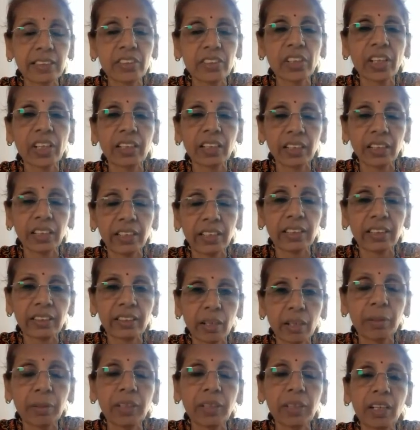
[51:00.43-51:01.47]

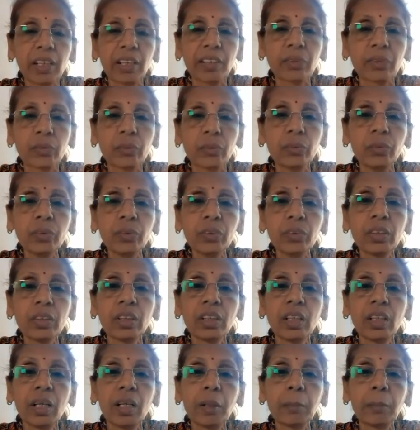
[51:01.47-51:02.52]
Tamil Nadu,
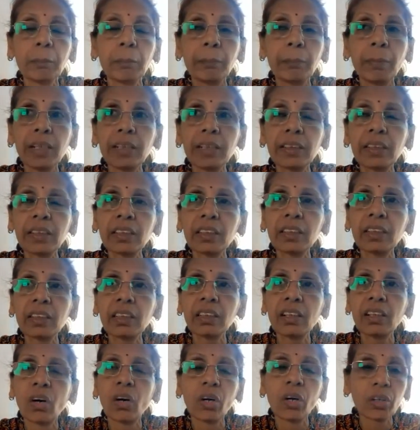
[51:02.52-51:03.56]
but
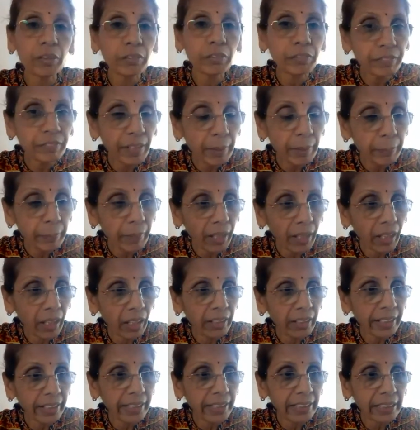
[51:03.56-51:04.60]
all of them are
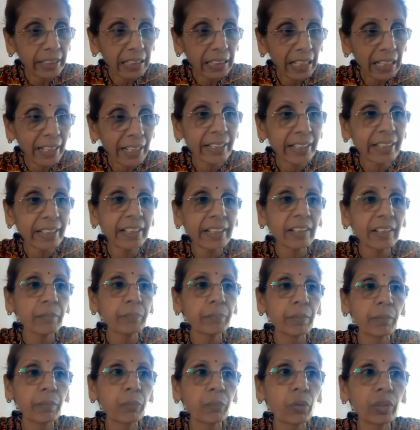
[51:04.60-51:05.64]
inclined in
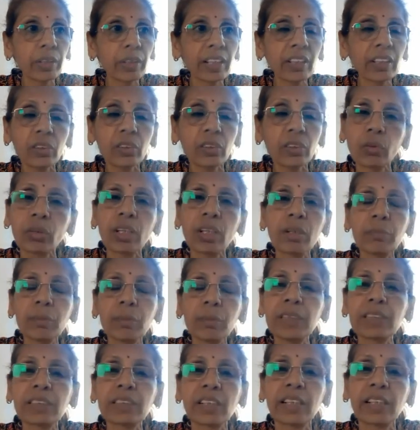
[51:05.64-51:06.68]
promoting Todarmal
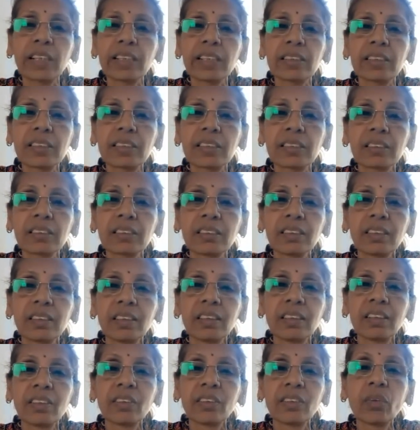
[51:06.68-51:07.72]
studies.
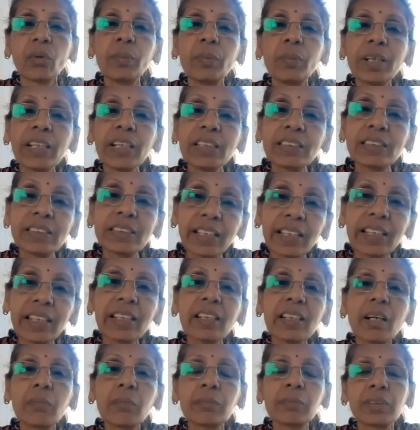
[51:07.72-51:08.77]
Nobody is taking
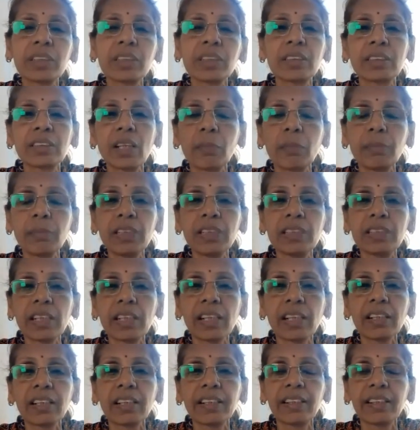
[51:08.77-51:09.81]
up this Tamil Jain
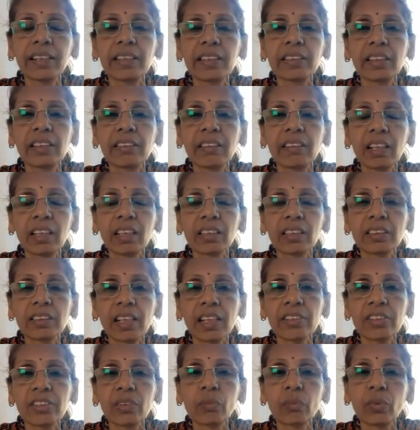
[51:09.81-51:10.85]
literature
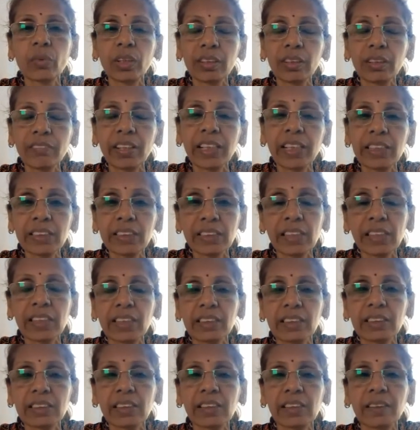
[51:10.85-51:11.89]
translation work very
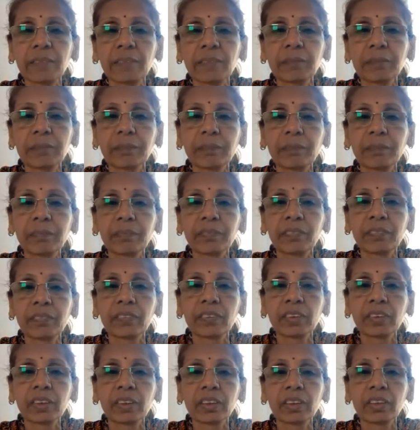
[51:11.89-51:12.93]
seriously.
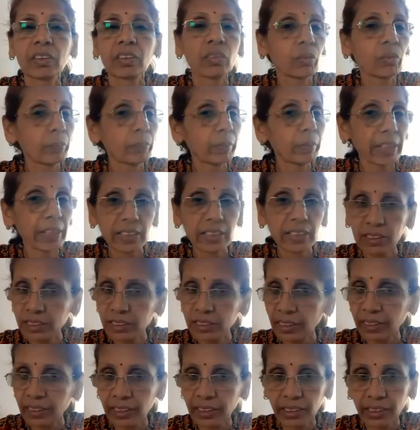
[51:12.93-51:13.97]
Nobody is
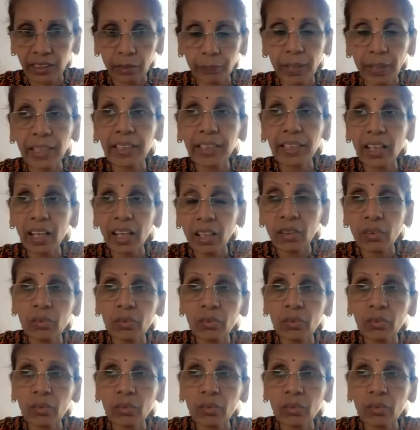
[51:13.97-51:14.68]
taking it. And now